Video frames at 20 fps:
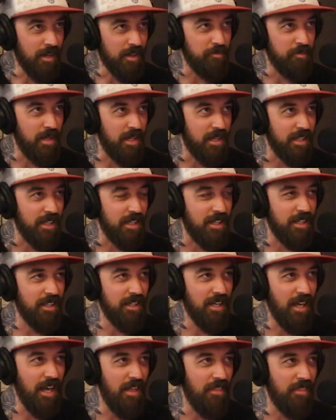bag
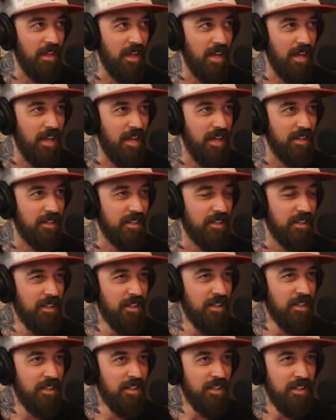bunny, and then
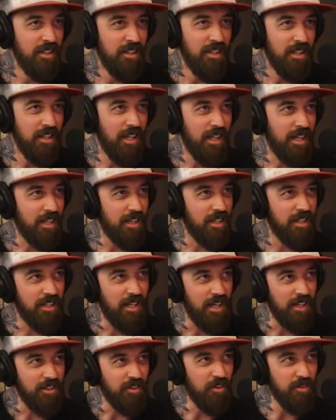like
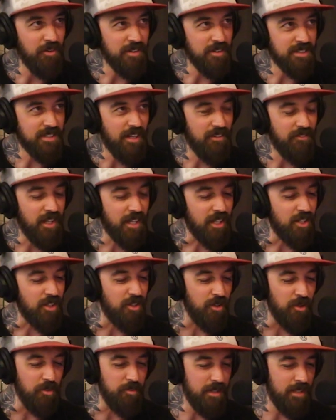I don't always have like
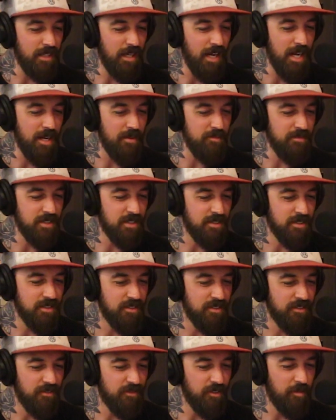human
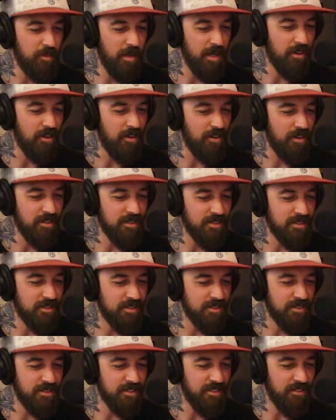names for my
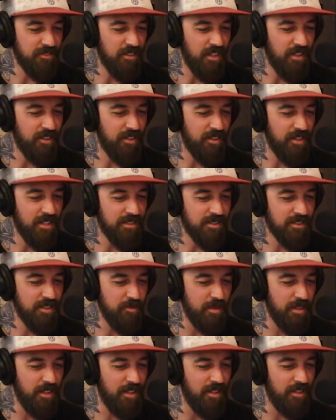cars, if that you're
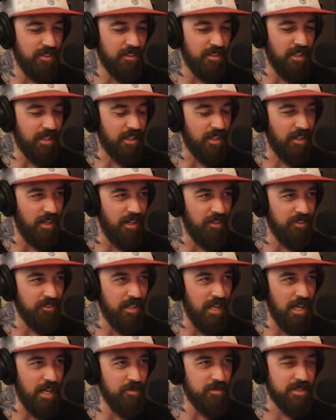asking, but like
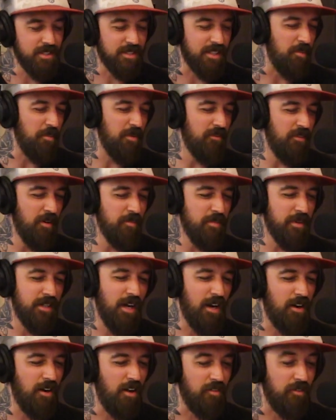I'll name some of them,
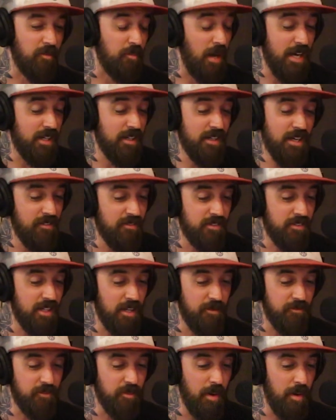but not all of them. I didn't have a
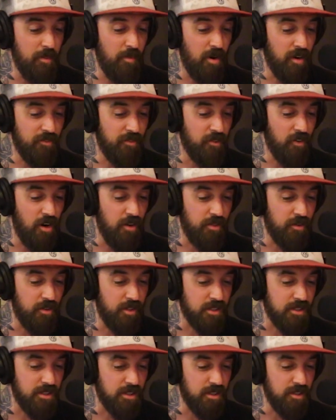name for my Mark IV
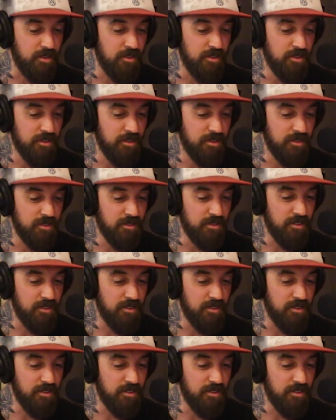R32.